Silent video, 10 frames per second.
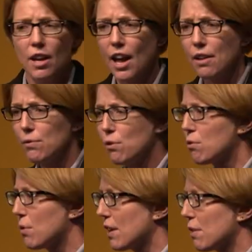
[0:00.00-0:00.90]
And
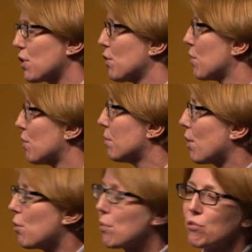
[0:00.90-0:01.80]
for any of you who
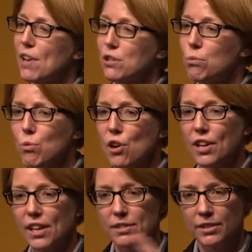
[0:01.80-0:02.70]
know what operational
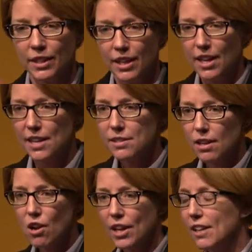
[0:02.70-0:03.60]
work is, is
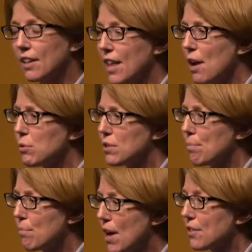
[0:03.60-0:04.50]
like, that was a
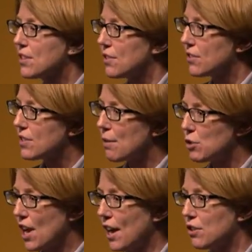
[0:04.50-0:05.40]
massive step
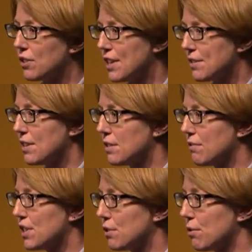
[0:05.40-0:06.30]
change to this
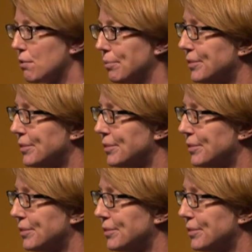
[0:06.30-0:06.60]
individual.